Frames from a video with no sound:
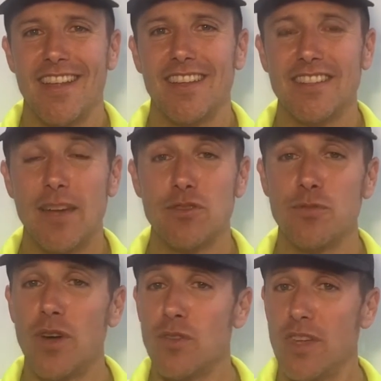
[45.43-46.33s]
Let's have some
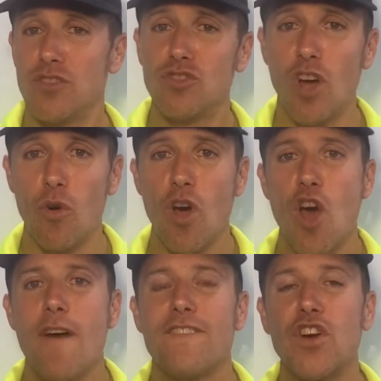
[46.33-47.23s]
fun with it. So
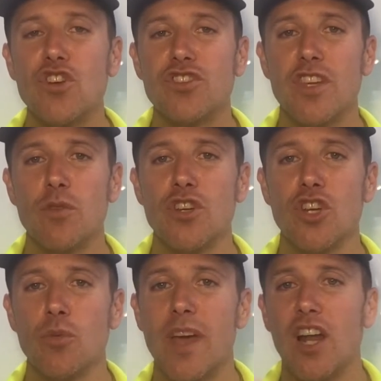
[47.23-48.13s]
first thing to
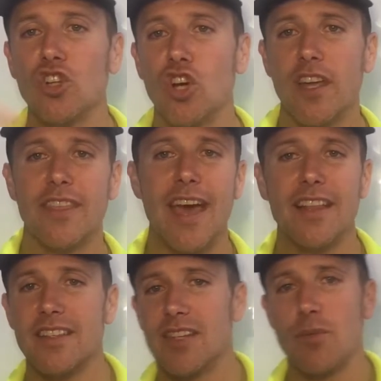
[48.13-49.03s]
do, we got to look at
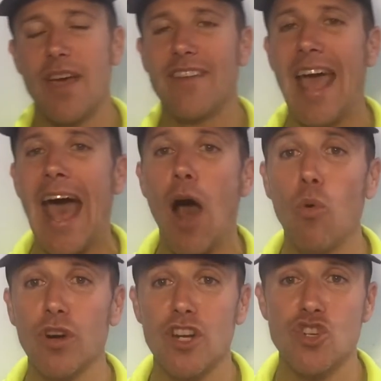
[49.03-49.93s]
that. Let's say we have an
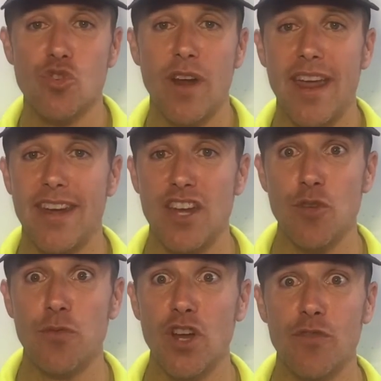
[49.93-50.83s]
hour to train, and you
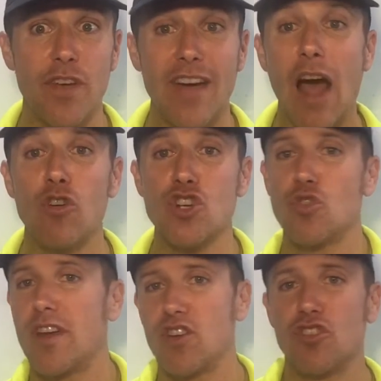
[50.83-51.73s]
figure if you have an hour to
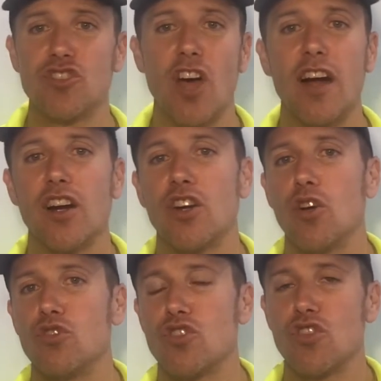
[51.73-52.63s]
train, you're a soccer
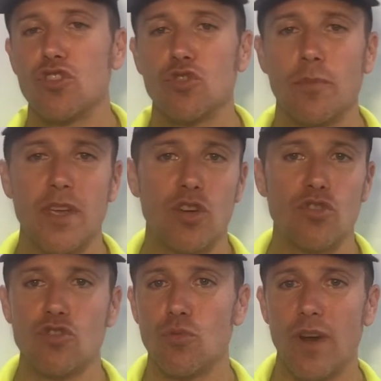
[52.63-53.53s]
coach, or you're a swimming
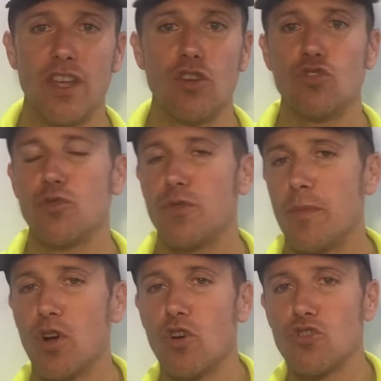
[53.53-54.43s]
coach, or a running coach, or a
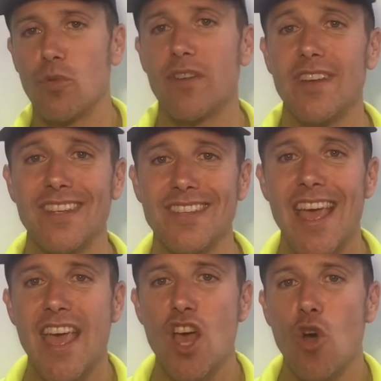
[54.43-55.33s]
football coach, or whatever it is.
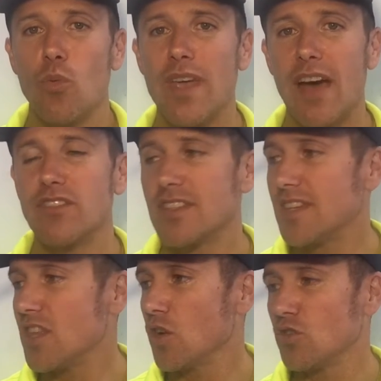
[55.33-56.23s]
We have to
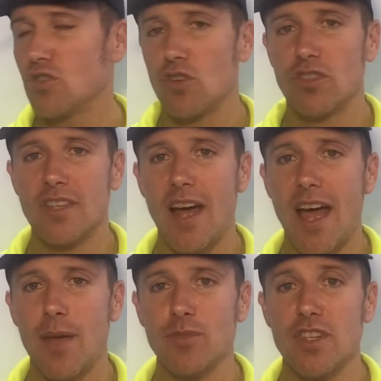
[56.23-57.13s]
see those
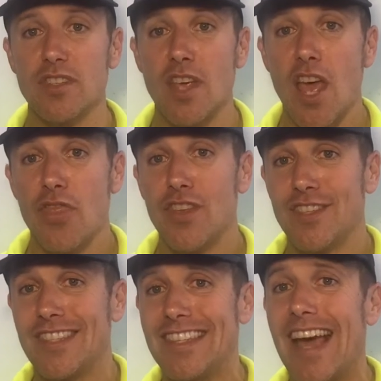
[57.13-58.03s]
times as the
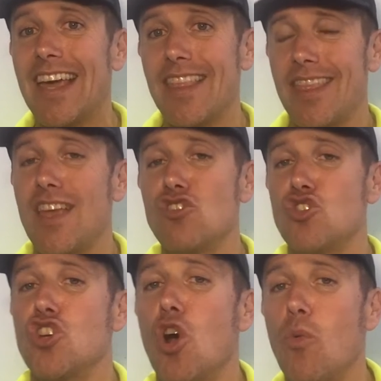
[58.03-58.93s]
second they
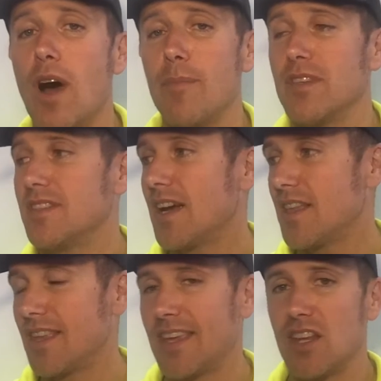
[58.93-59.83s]
show up, the
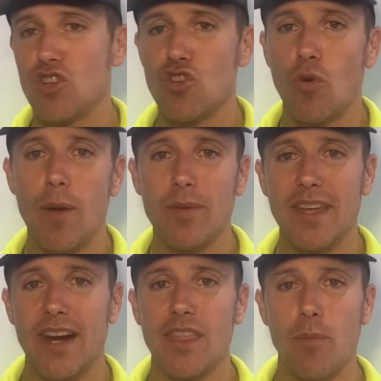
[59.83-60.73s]
second the kids show up and
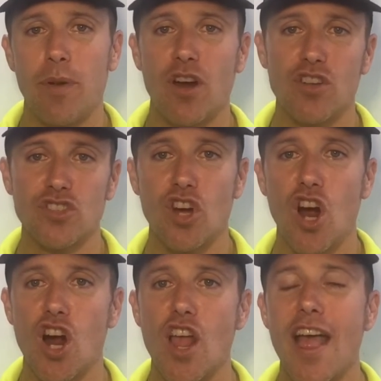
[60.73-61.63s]
get out of that parent's
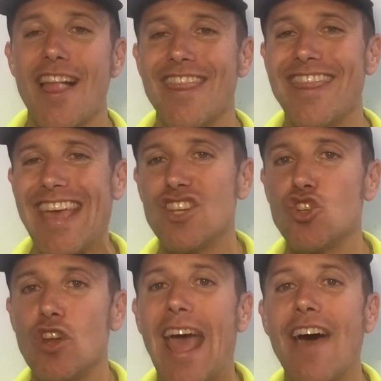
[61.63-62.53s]
car, they
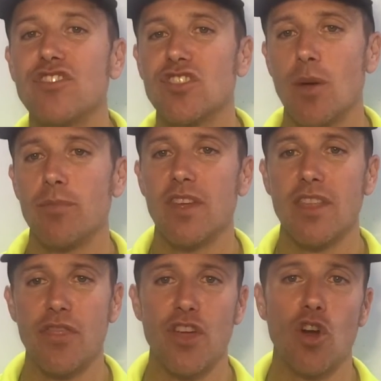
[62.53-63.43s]
should have something
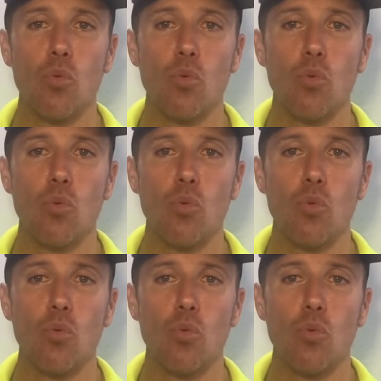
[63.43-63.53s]
that they're